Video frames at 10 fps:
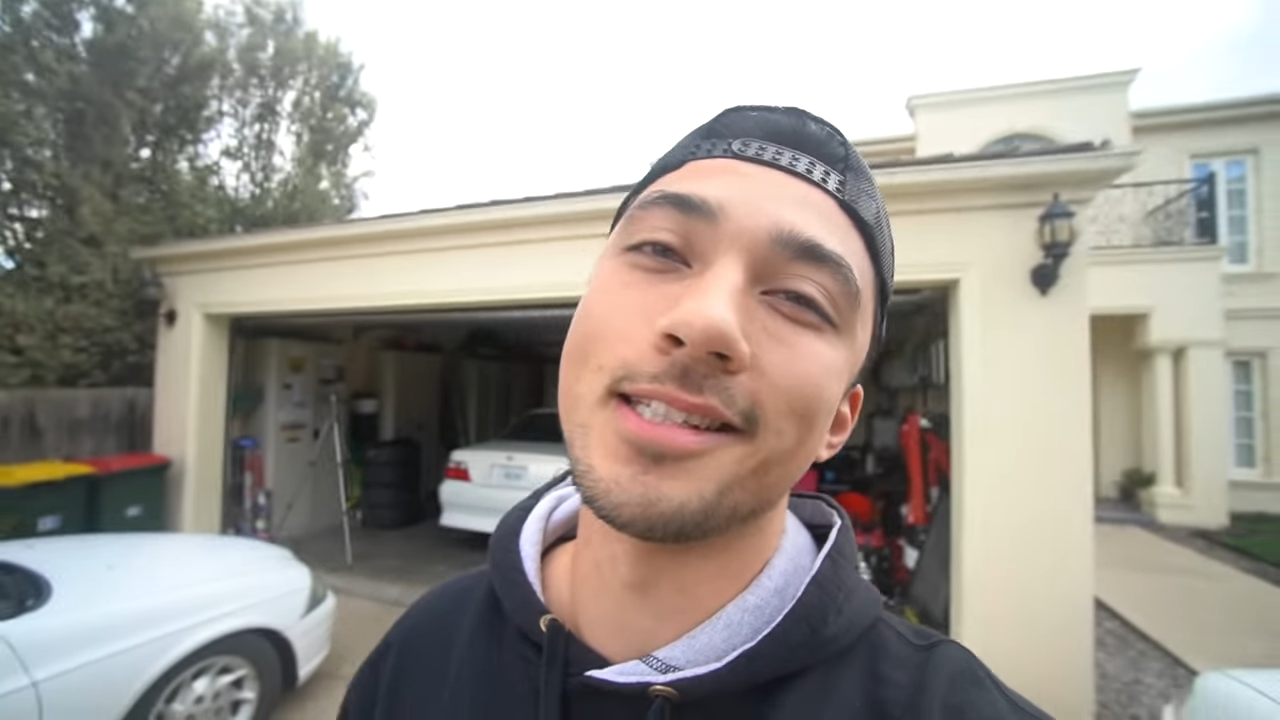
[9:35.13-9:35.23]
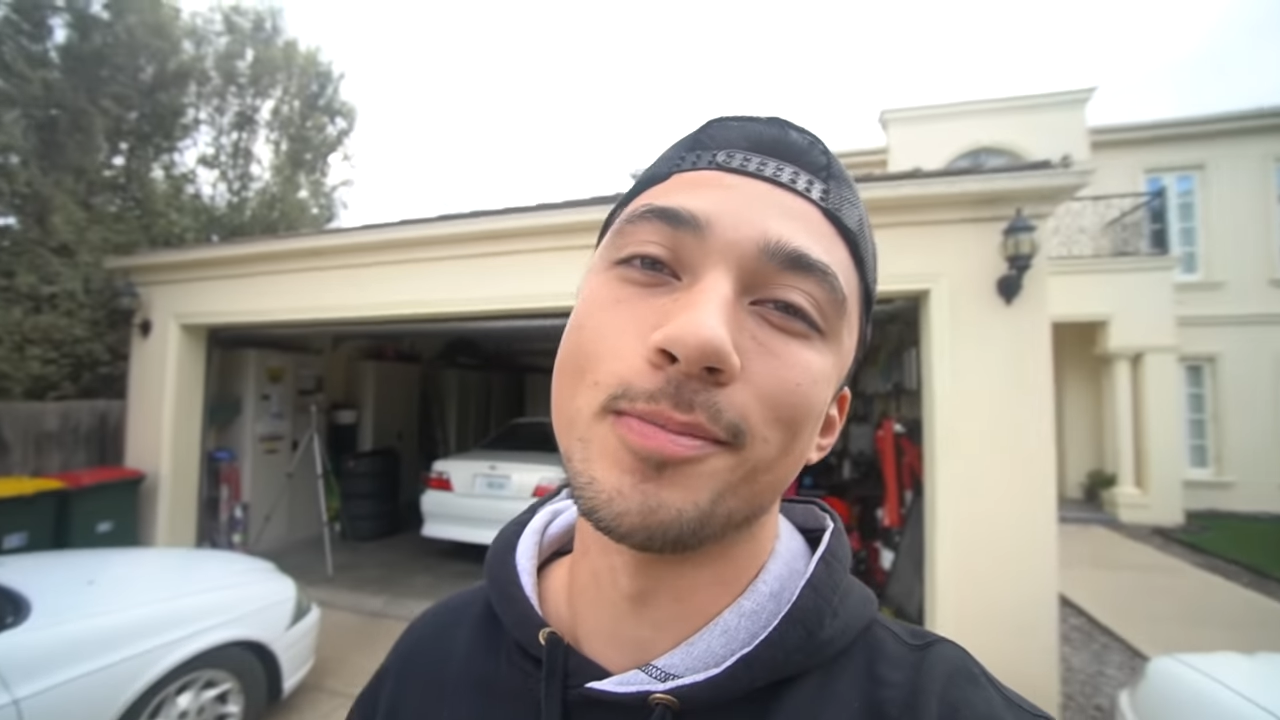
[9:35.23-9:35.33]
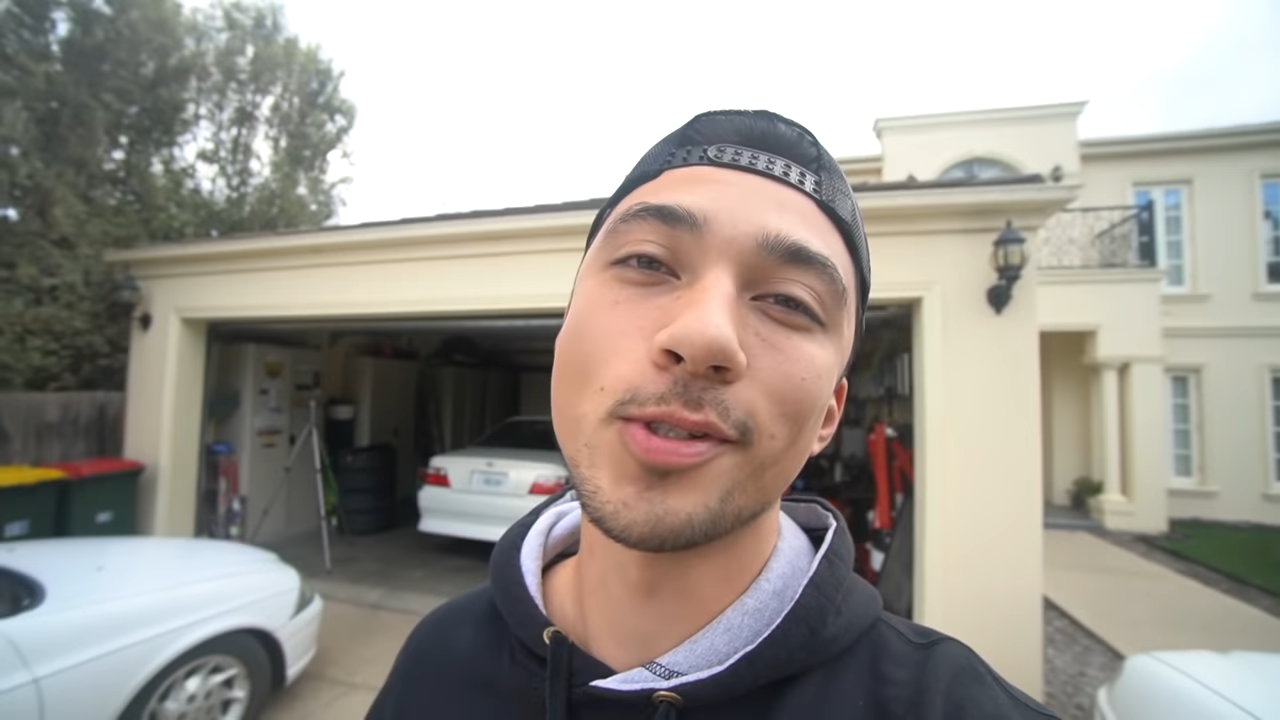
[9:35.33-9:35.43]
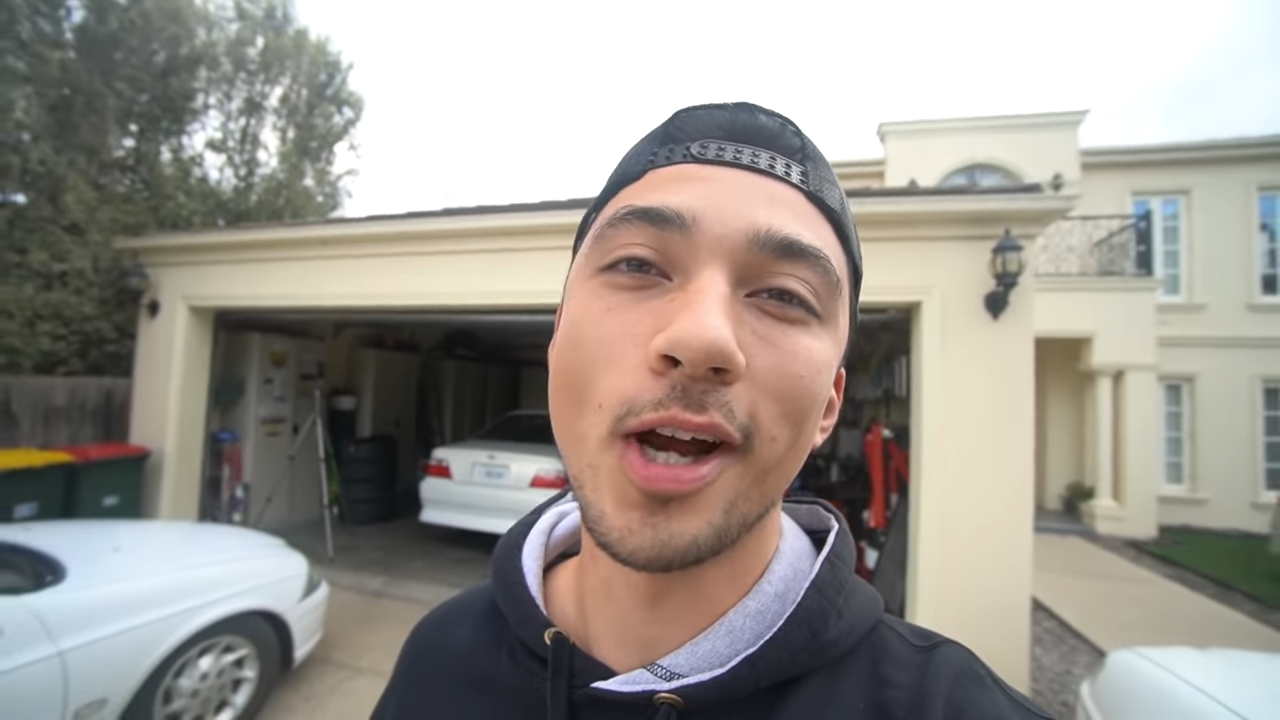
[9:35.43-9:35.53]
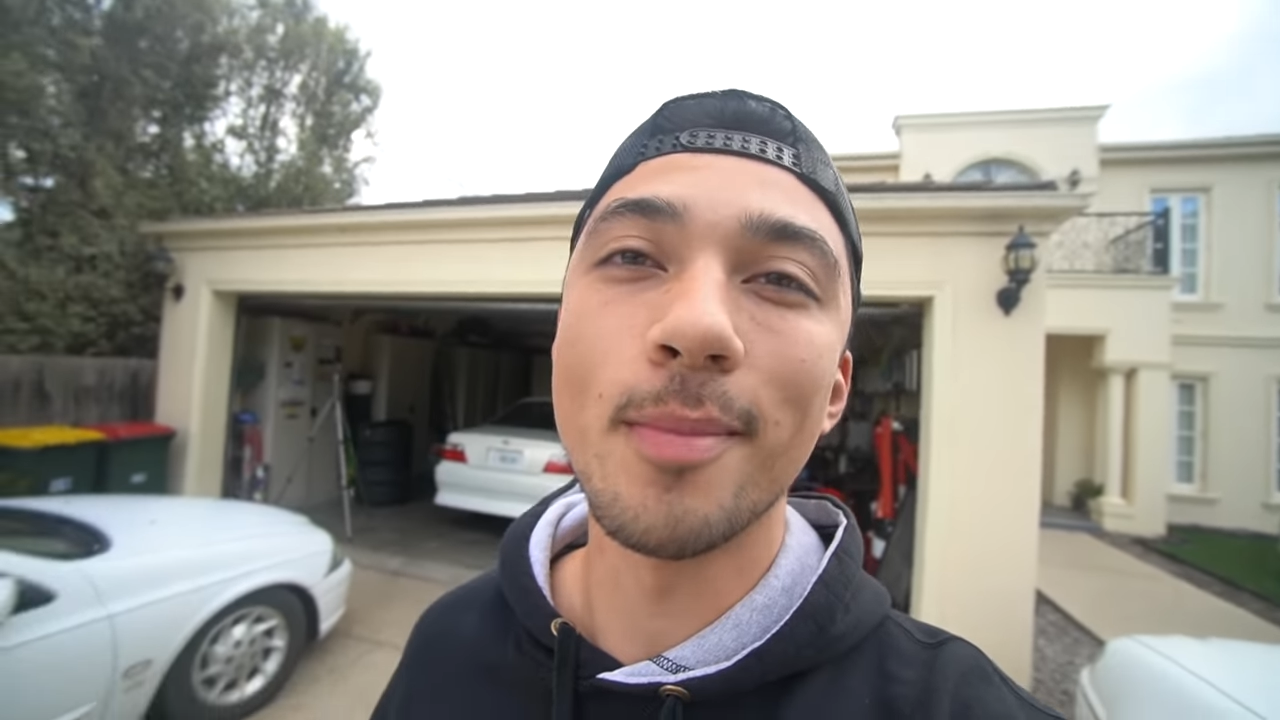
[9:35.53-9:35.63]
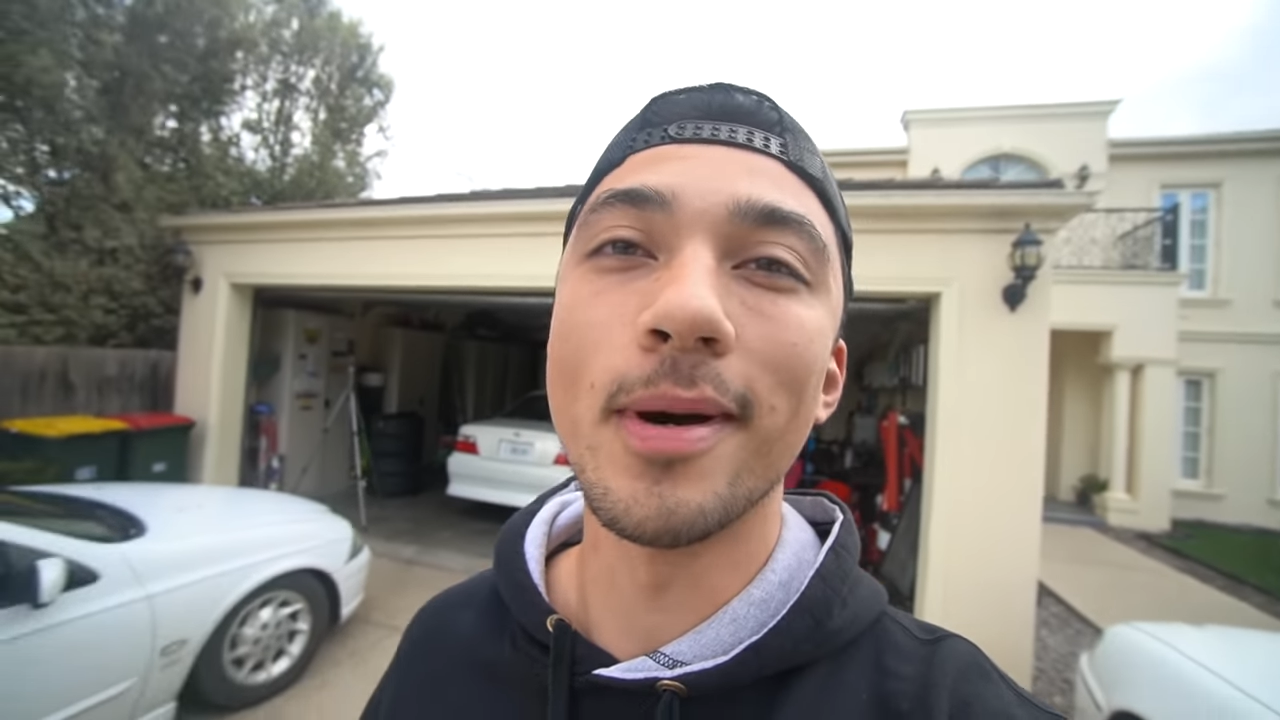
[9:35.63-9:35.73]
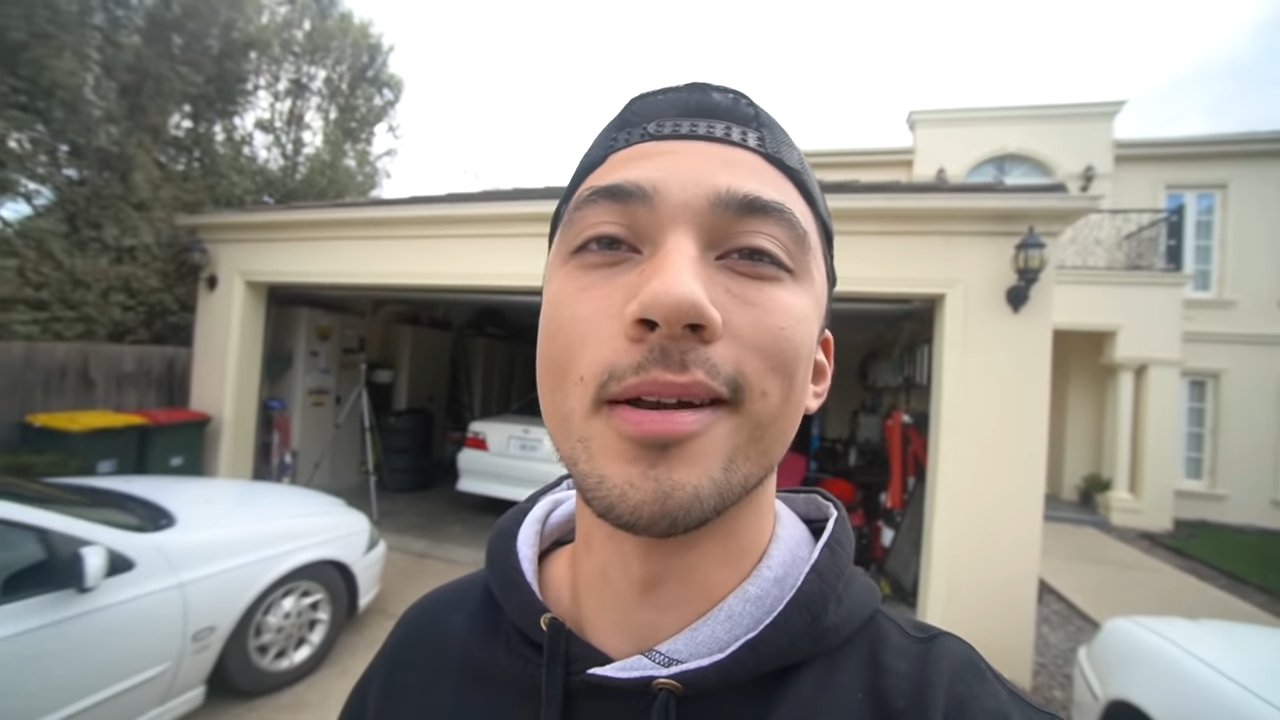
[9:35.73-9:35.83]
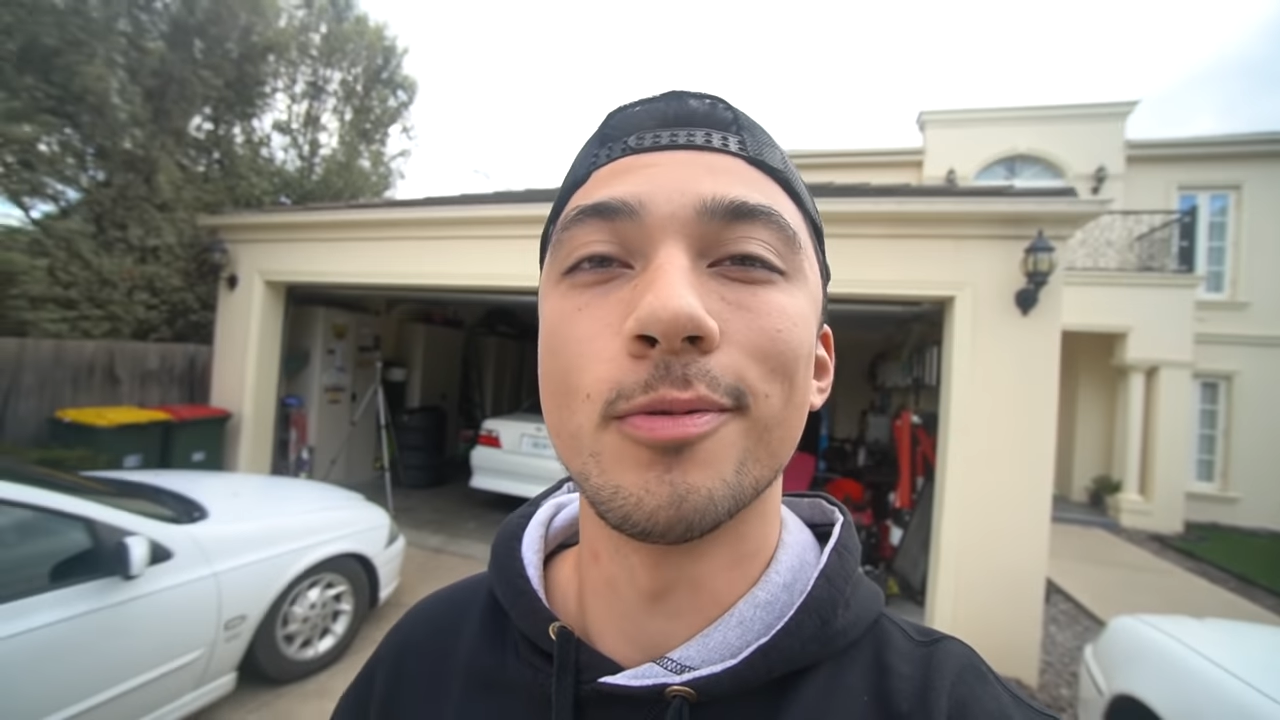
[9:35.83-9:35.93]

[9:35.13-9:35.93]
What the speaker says: subscribe button.